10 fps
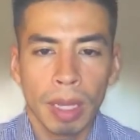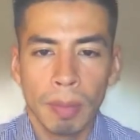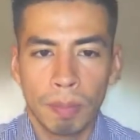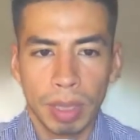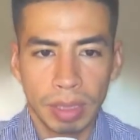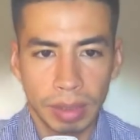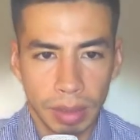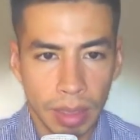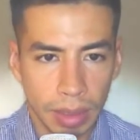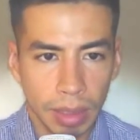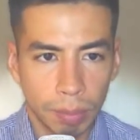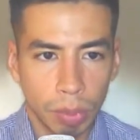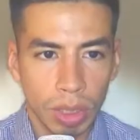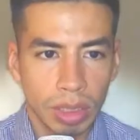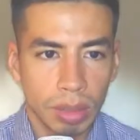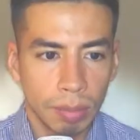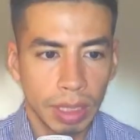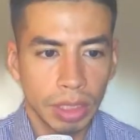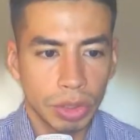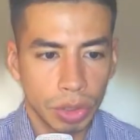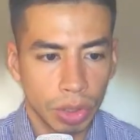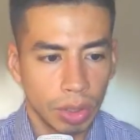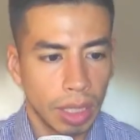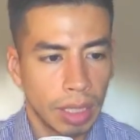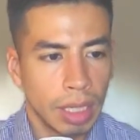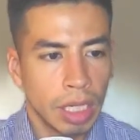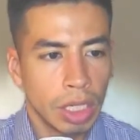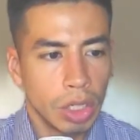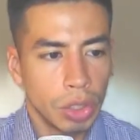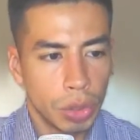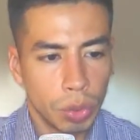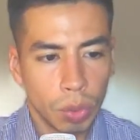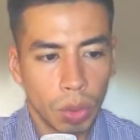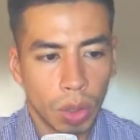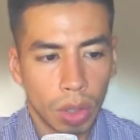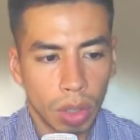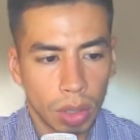But the importance of making sure that you are